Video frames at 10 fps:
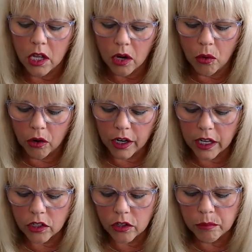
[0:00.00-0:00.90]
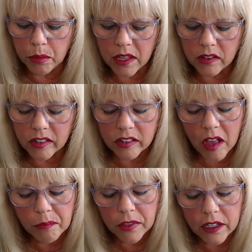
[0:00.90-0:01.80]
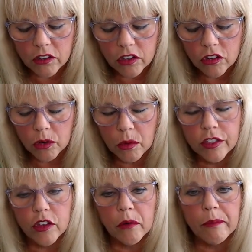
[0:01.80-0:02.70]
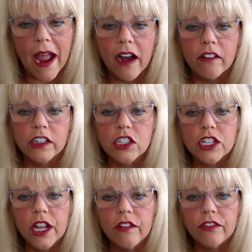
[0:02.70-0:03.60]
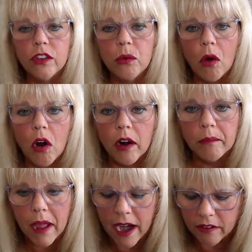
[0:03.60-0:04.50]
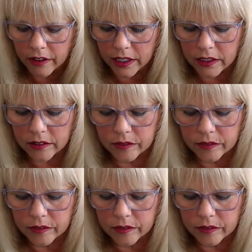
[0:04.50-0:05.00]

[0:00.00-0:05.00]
or it could be something to do with your marriage if you are married.